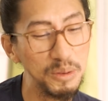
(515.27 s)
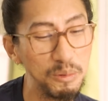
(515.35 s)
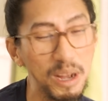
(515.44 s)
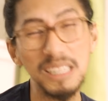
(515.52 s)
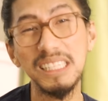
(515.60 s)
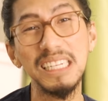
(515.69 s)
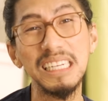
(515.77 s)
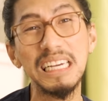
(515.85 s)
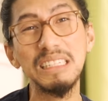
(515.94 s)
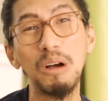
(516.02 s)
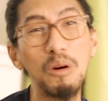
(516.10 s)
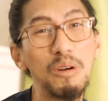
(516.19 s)
Why they
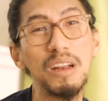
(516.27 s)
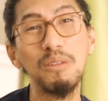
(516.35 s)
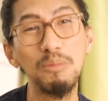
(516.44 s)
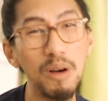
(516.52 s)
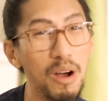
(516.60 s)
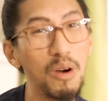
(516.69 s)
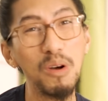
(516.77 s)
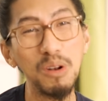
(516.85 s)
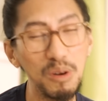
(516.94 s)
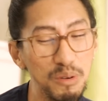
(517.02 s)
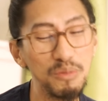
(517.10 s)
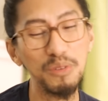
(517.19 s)
not all are
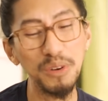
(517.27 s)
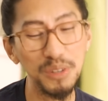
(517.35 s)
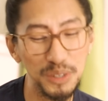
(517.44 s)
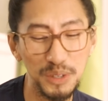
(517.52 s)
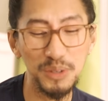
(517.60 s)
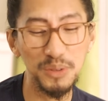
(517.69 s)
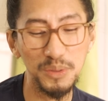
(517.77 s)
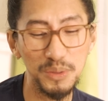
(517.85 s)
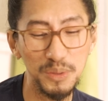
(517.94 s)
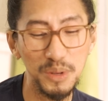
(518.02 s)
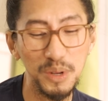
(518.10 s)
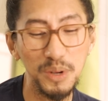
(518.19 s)
all over you?